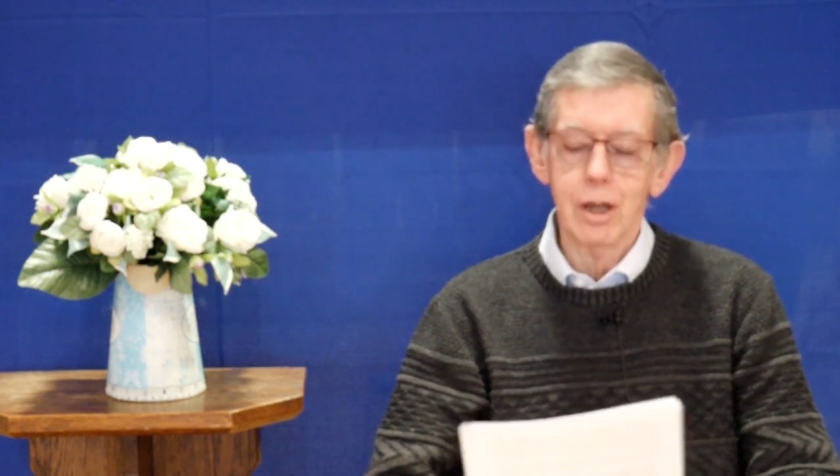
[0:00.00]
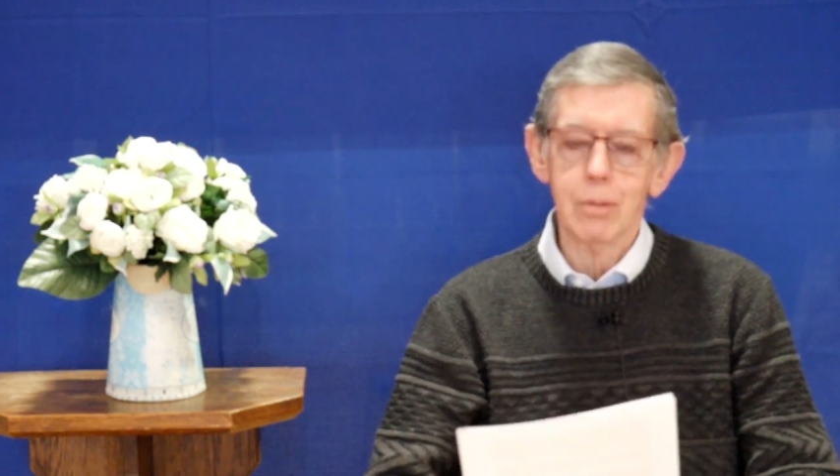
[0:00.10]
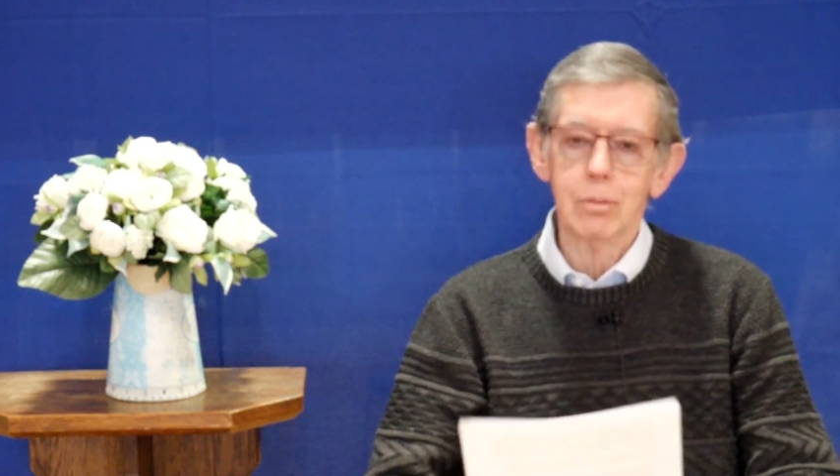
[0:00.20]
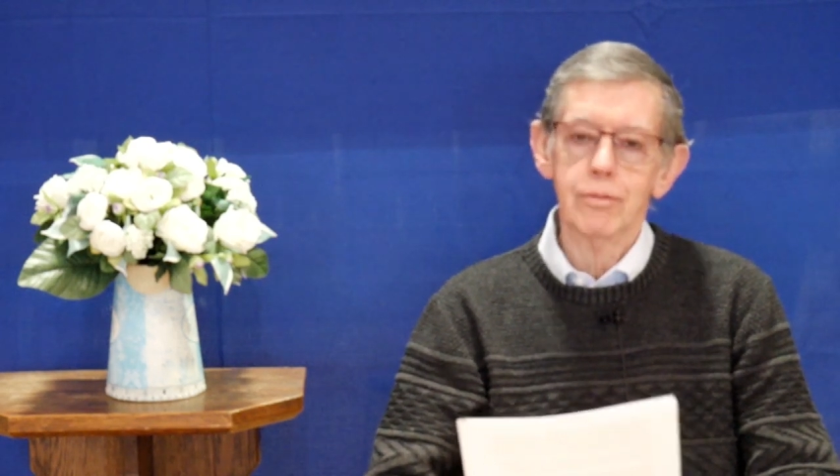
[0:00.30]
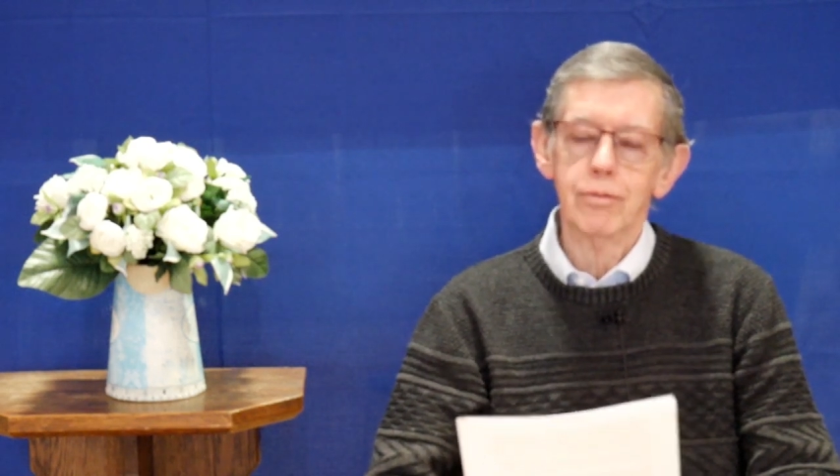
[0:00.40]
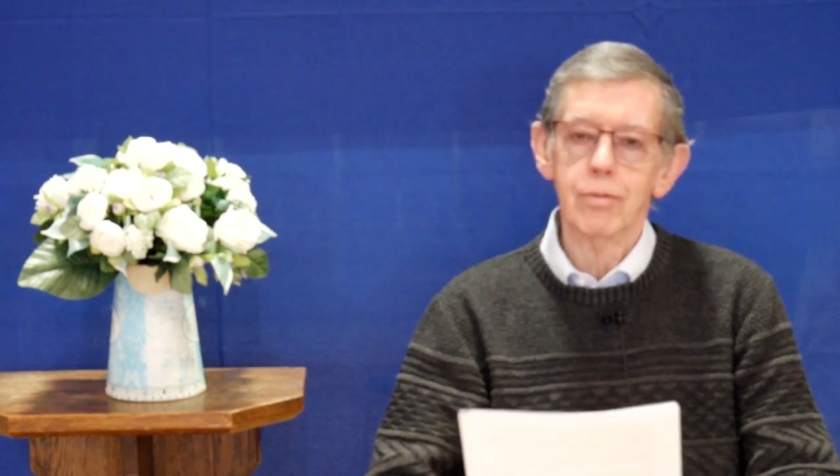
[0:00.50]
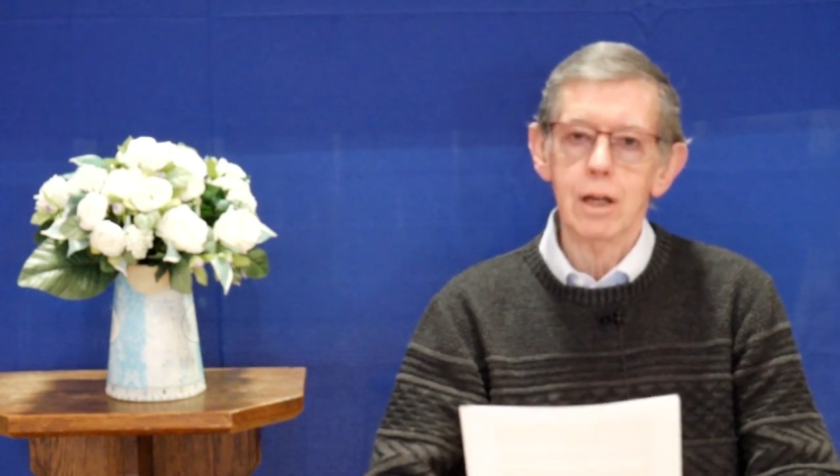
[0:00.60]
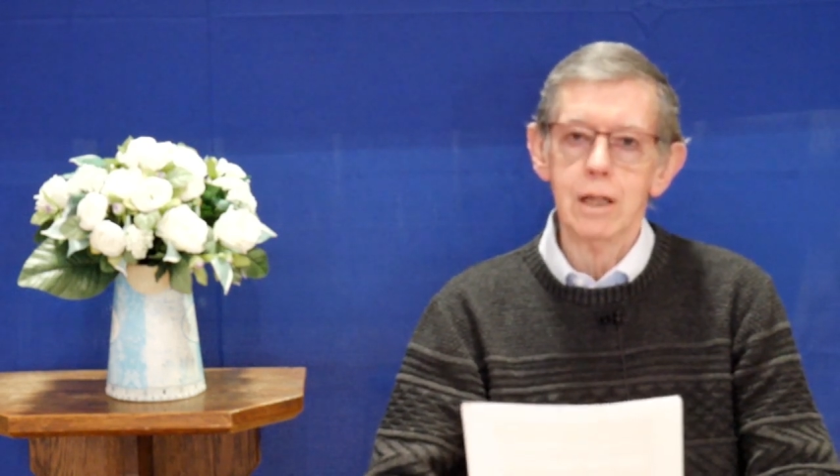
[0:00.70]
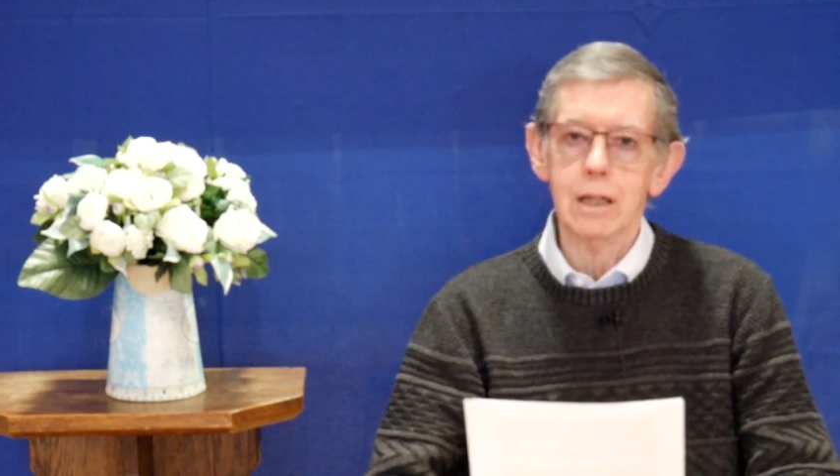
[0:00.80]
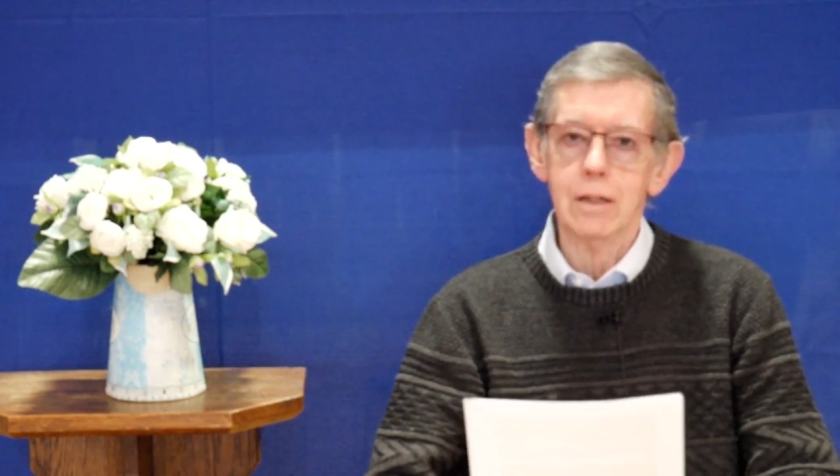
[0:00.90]
were
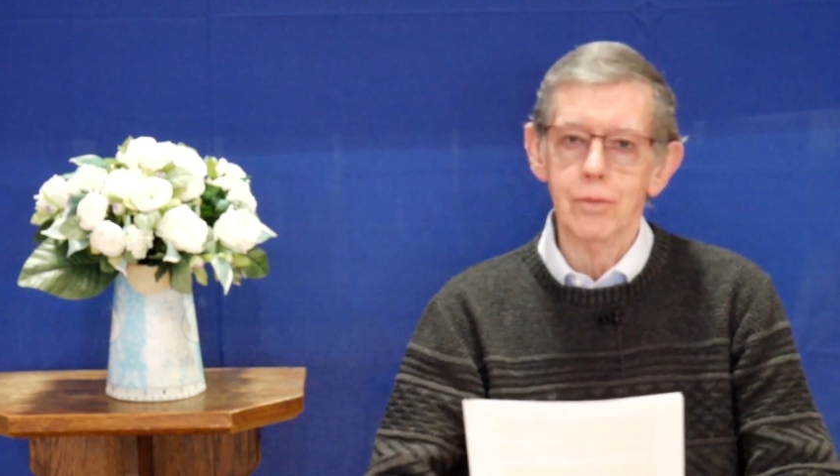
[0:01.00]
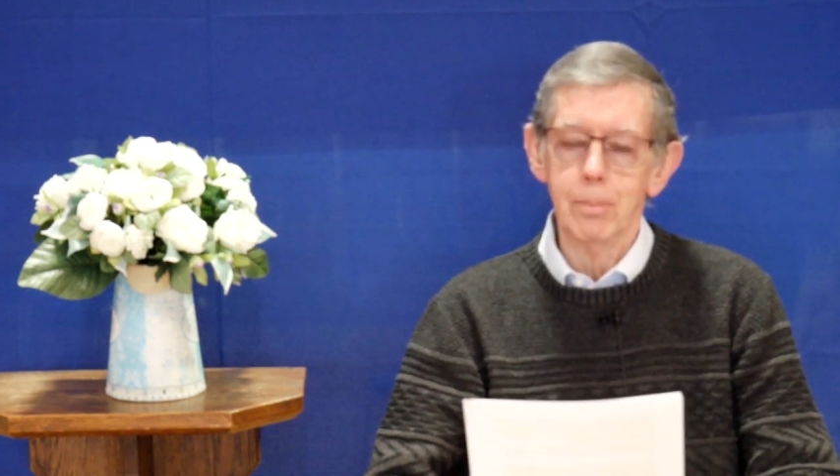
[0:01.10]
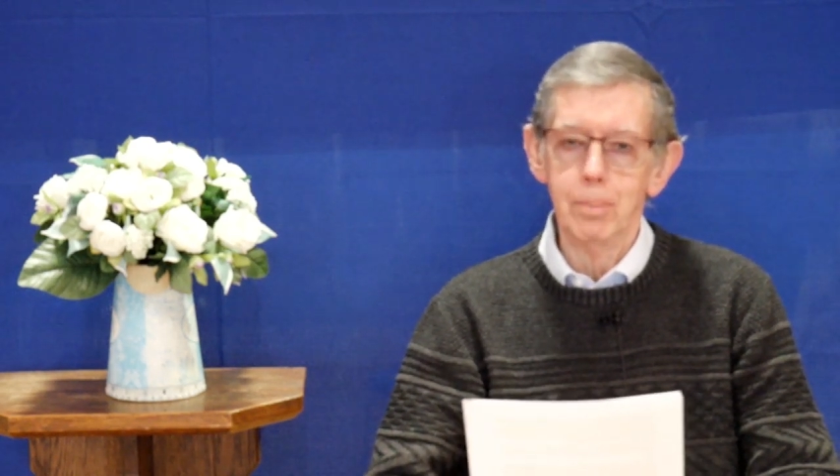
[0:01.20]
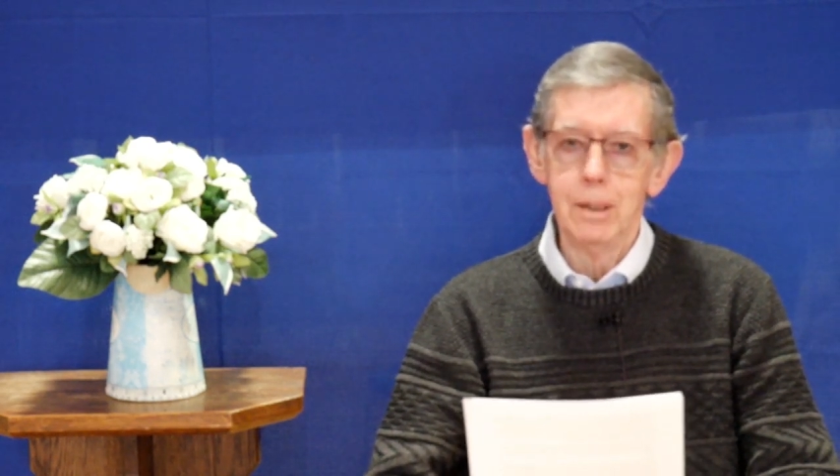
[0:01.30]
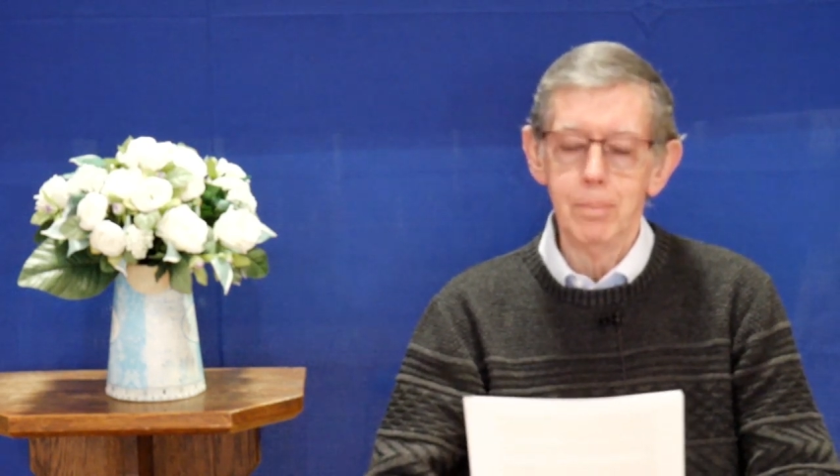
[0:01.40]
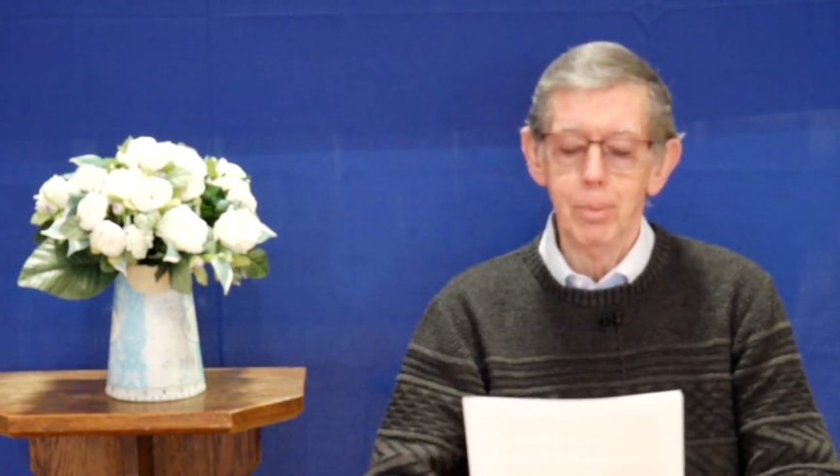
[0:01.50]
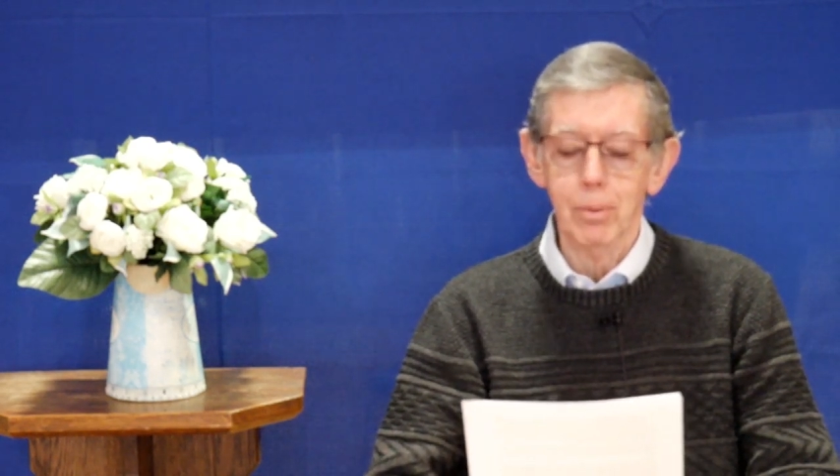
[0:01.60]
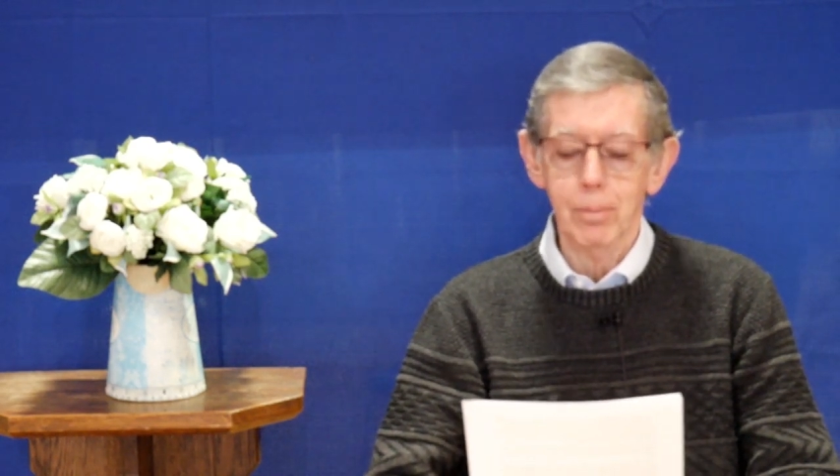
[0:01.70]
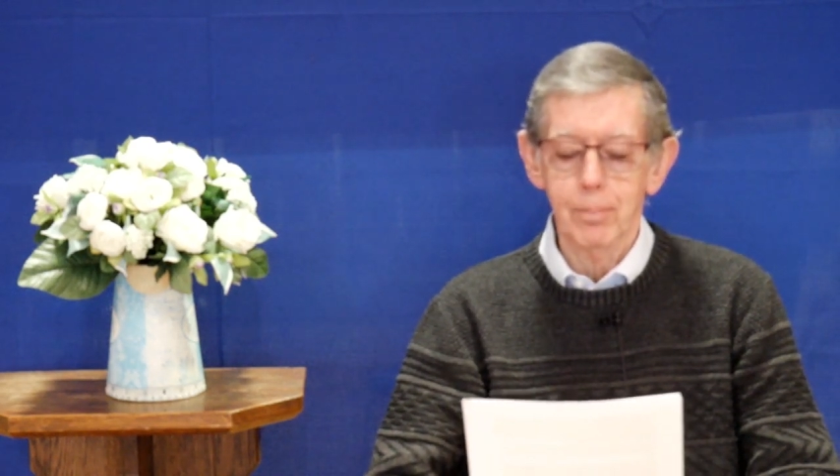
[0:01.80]
afraid of the people.